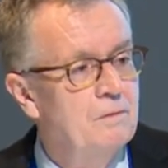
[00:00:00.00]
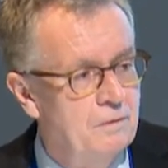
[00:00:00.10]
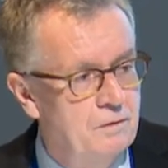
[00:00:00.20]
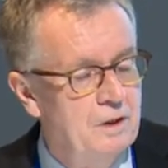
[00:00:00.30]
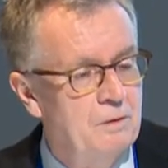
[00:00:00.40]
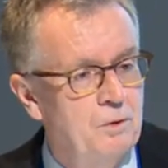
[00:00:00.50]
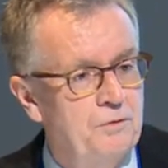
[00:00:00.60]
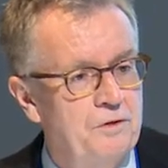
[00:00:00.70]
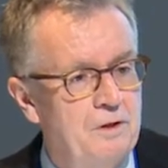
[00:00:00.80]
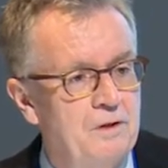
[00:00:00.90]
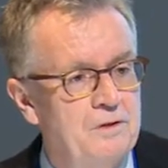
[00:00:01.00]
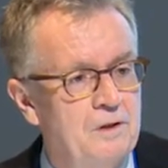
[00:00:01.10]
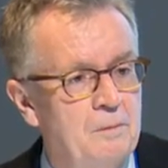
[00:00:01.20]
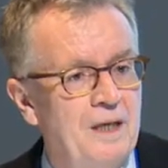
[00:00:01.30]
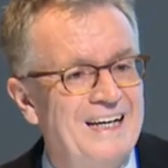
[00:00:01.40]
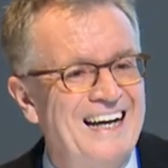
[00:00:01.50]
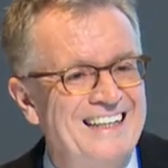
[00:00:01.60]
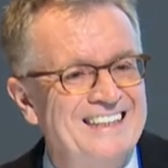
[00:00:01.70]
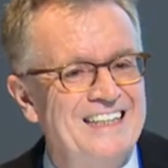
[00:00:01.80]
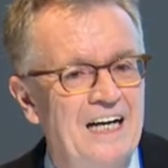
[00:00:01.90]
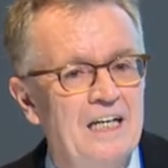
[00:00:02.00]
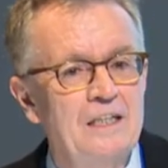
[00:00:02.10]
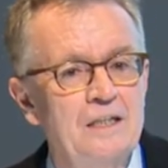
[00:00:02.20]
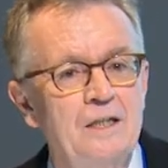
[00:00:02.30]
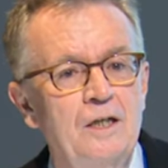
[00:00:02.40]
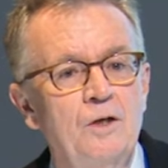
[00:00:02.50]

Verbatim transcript: think more seriously about untargeted,